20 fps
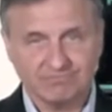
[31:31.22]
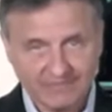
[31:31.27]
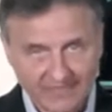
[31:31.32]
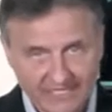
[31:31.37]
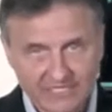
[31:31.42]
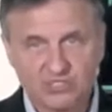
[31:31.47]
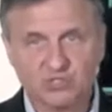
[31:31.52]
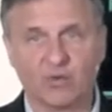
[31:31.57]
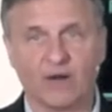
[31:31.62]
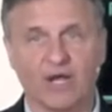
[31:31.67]

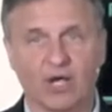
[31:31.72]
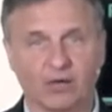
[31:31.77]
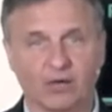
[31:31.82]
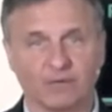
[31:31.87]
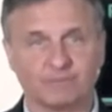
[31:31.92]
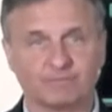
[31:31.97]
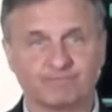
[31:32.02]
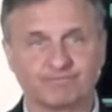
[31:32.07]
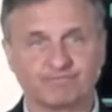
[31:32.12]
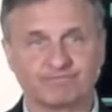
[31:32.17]
Israel,
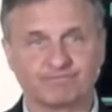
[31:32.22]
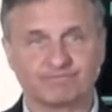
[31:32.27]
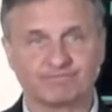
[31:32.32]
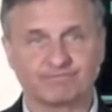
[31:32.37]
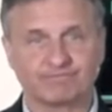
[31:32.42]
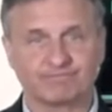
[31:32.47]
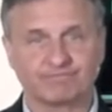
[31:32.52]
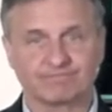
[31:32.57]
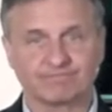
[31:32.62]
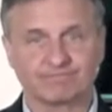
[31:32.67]

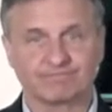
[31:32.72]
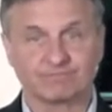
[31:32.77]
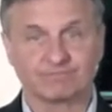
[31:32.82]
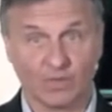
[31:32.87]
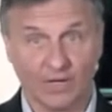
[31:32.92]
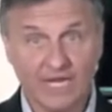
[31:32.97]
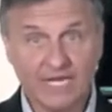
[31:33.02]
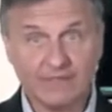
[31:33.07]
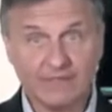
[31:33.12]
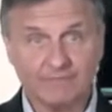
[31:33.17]

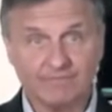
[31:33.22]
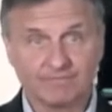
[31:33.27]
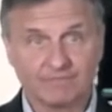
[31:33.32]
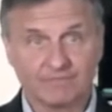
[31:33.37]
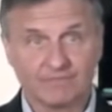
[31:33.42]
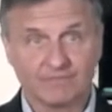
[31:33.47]
right?